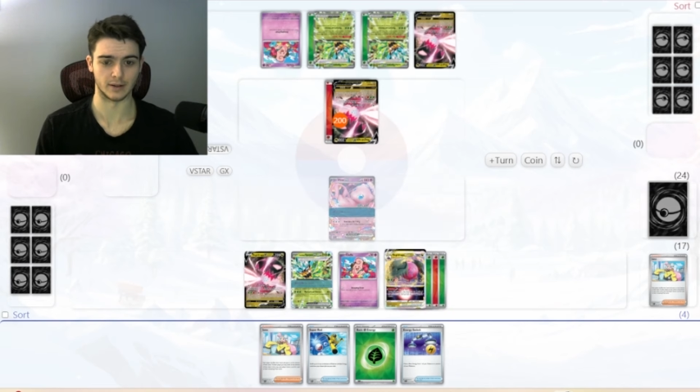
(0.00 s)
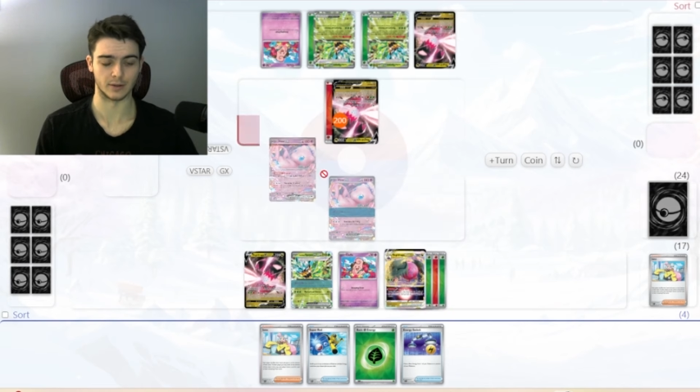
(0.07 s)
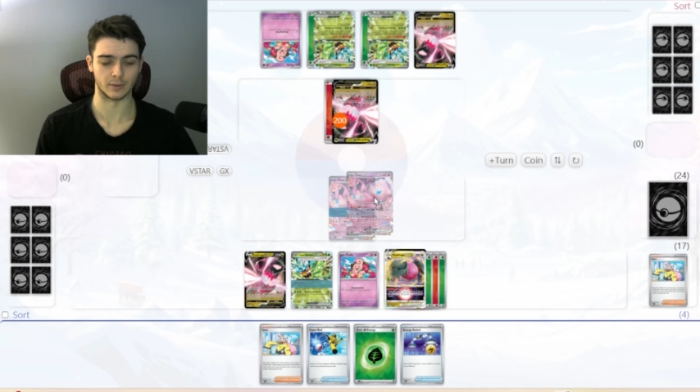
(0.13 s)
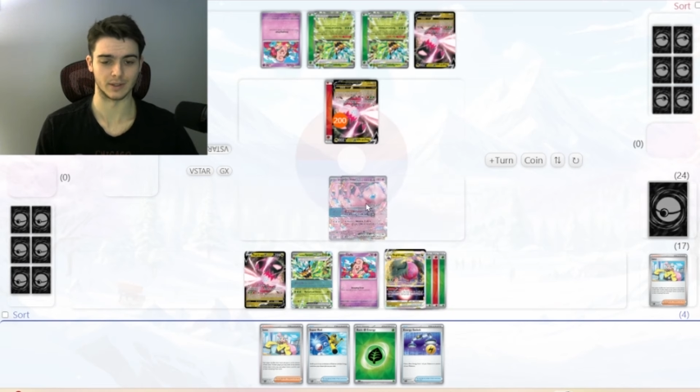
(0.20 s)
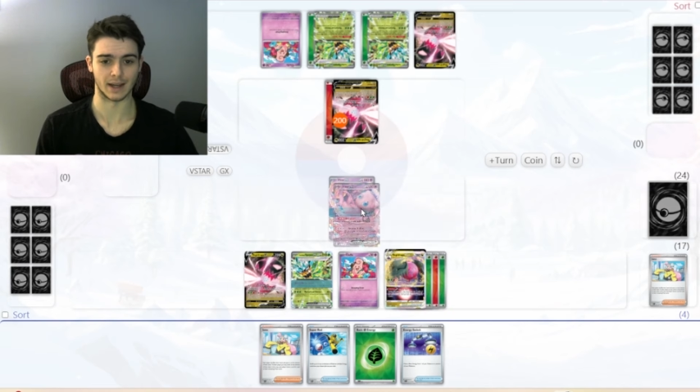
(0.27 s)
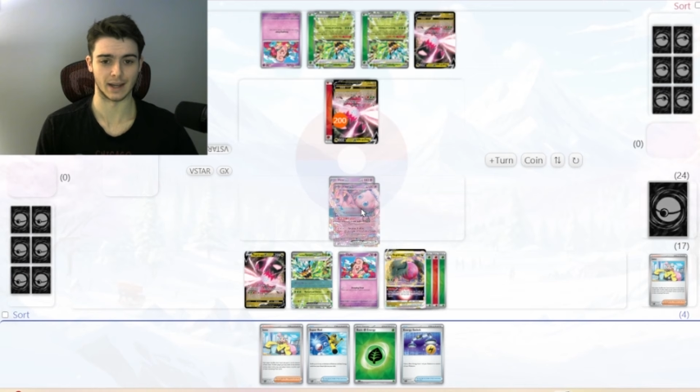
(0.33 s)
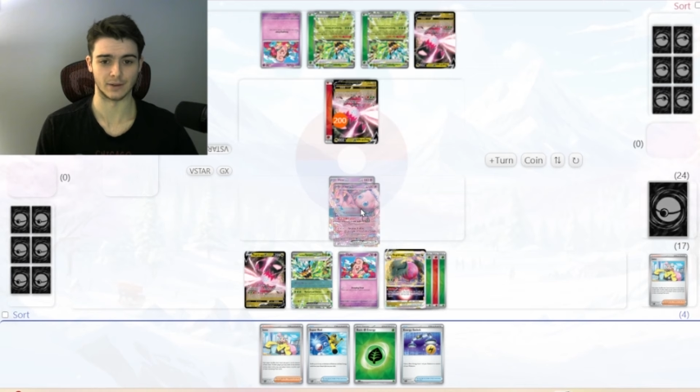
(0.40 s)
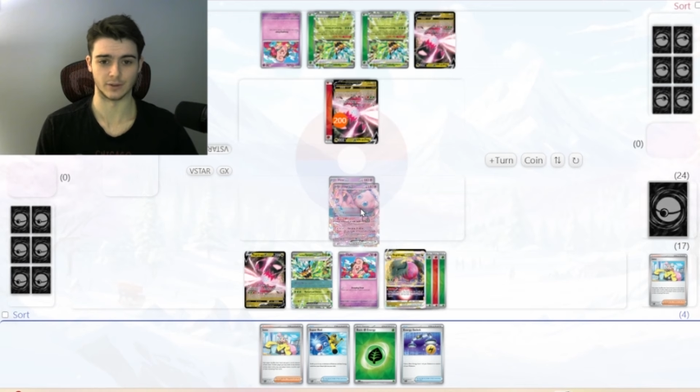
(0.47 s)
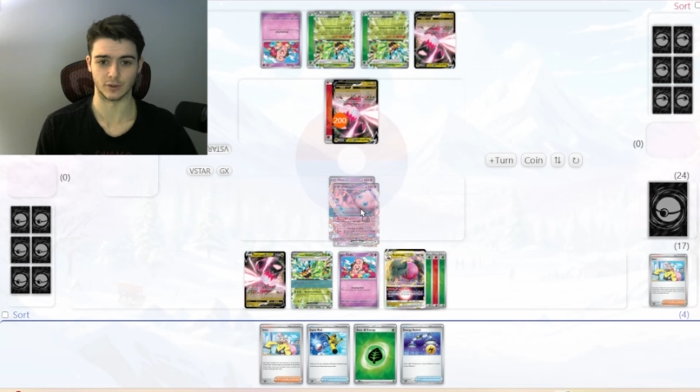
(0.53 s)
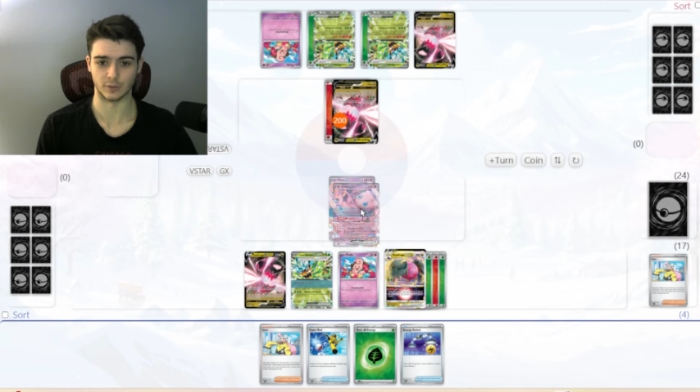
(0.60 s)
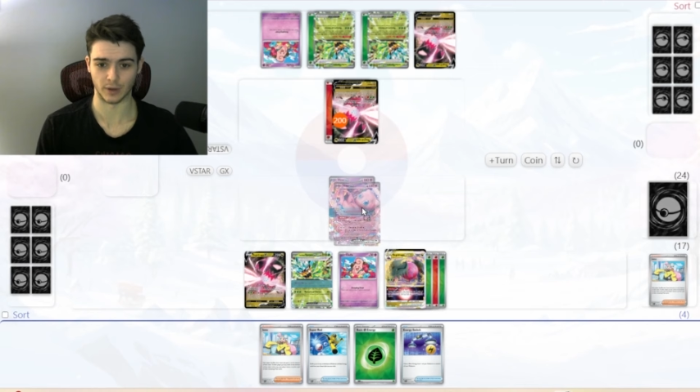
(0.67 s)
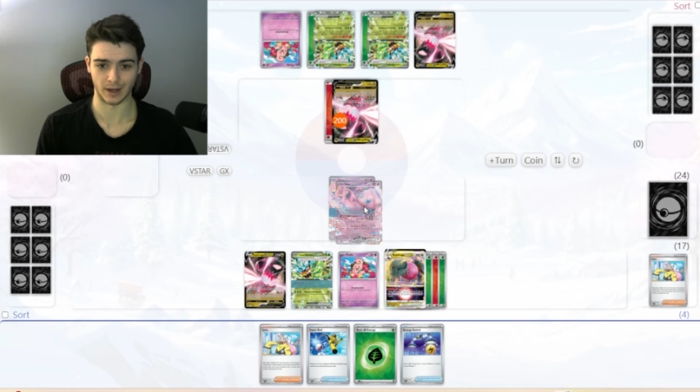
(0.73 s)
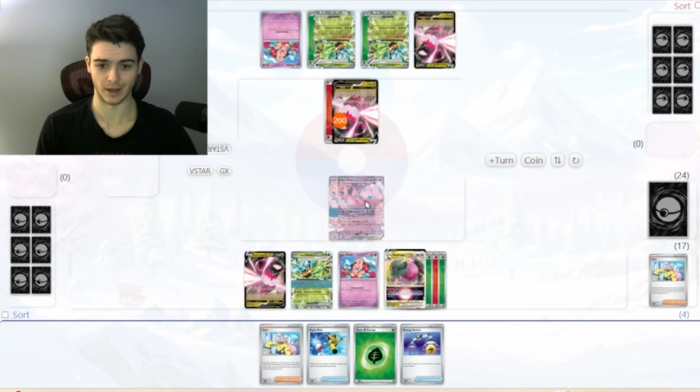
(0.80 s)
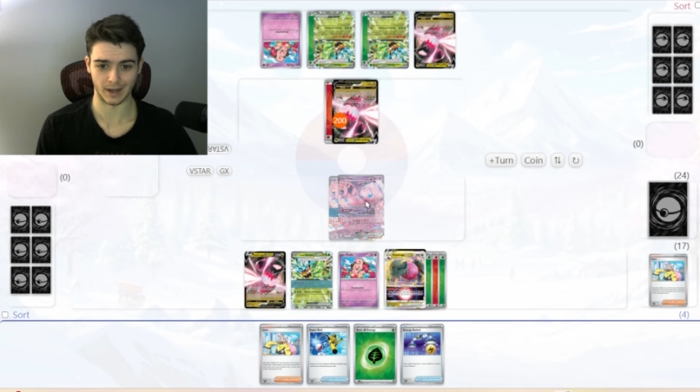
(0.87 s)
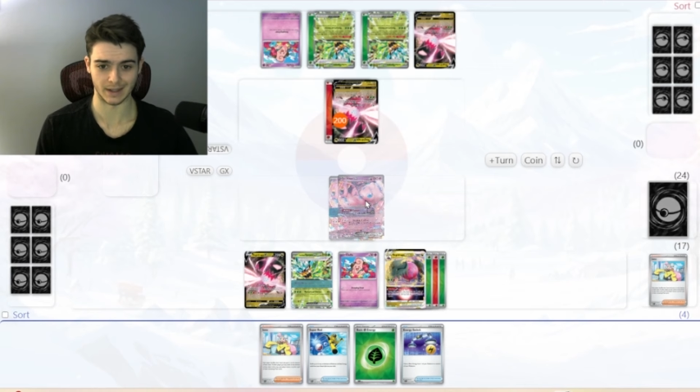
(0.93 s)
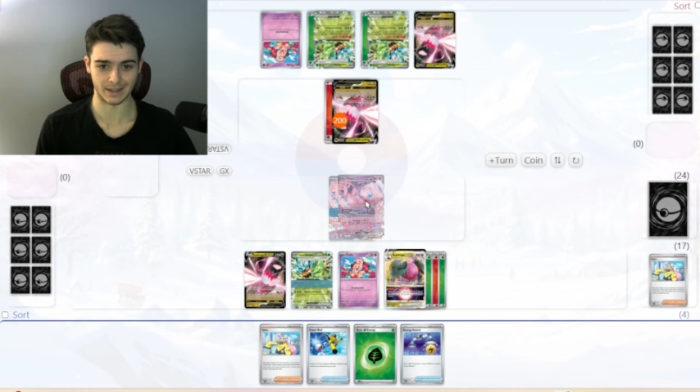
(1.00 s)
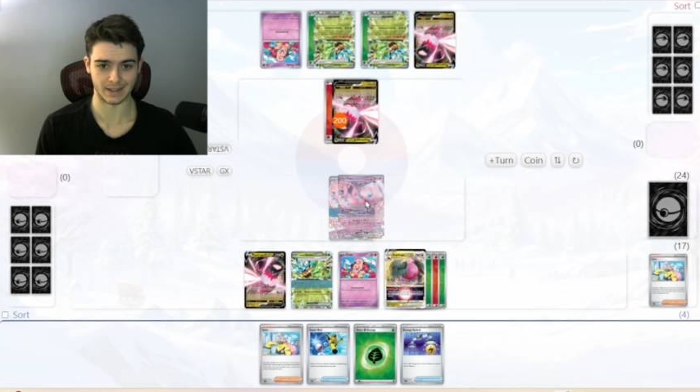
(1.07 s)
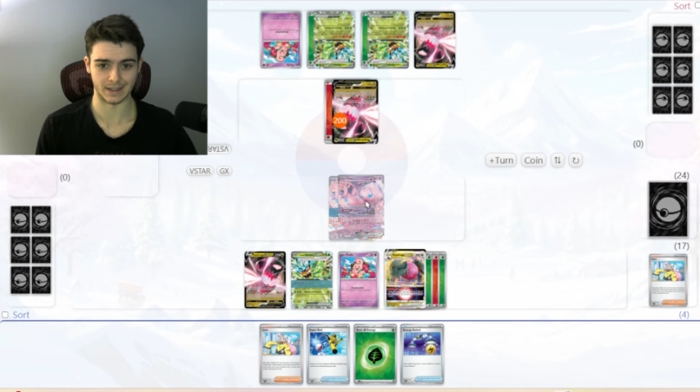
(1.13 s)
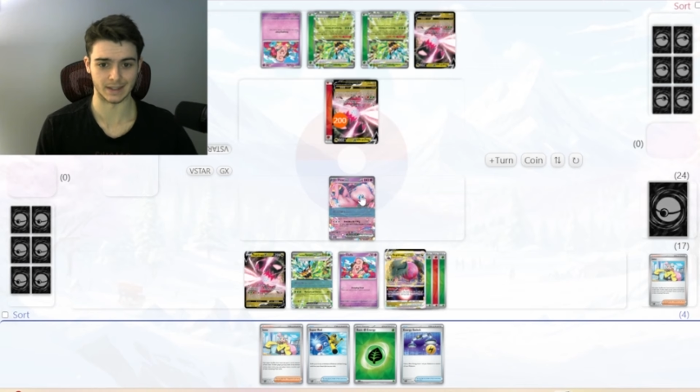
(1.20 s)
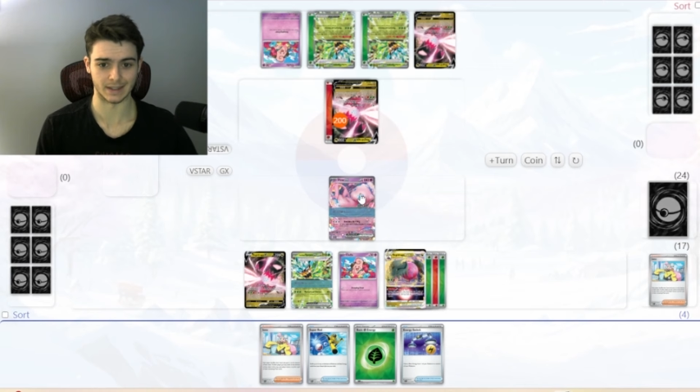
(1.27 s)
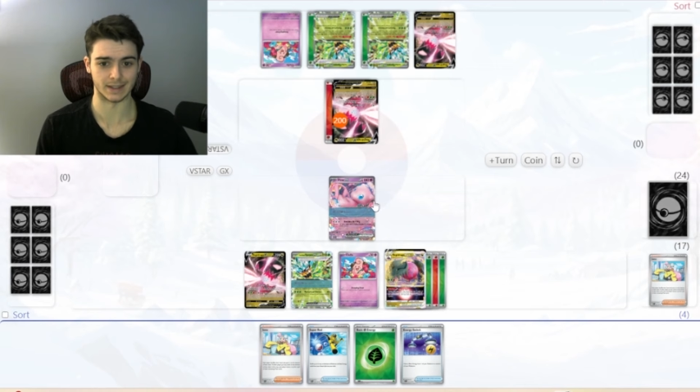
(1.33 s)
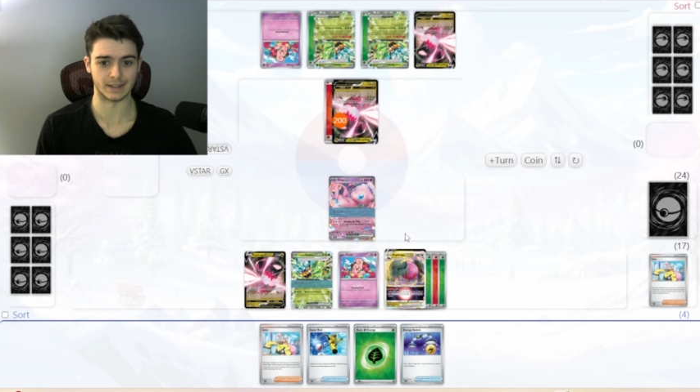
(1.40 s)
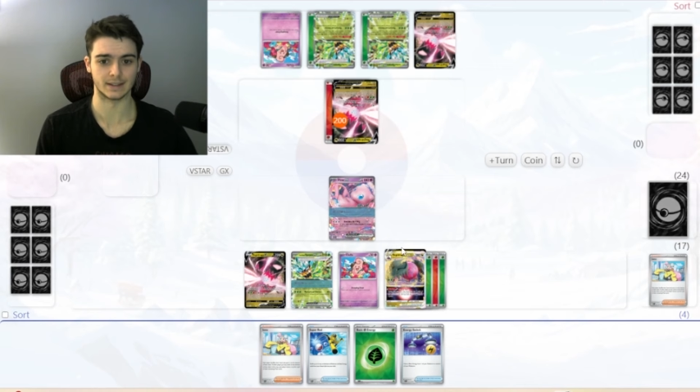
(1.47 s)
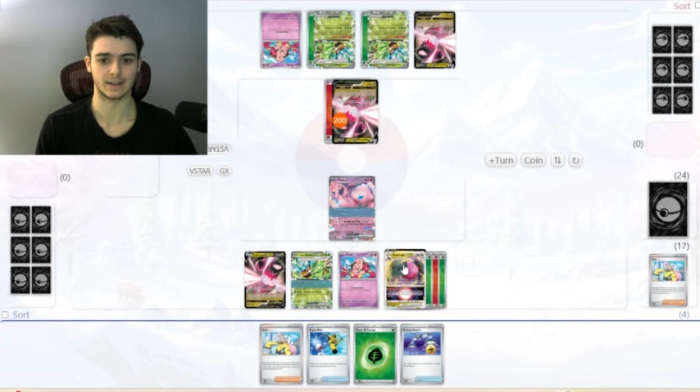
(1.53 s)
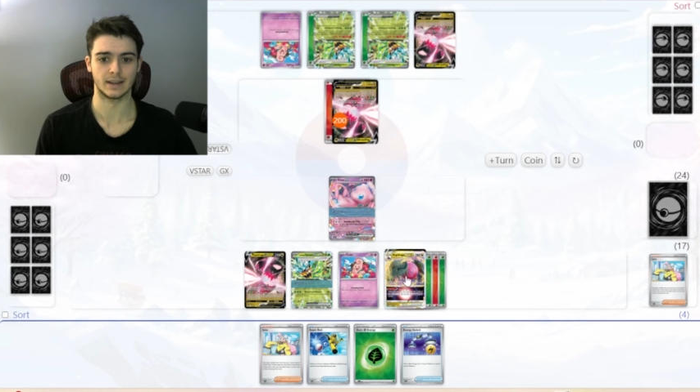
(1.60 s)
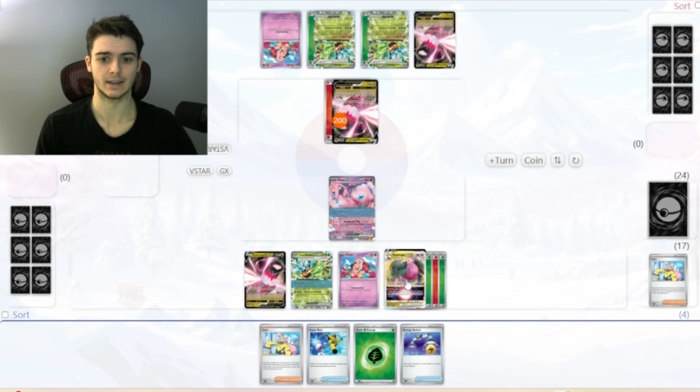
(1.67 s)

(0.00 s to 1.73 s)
We're down 2 prizes.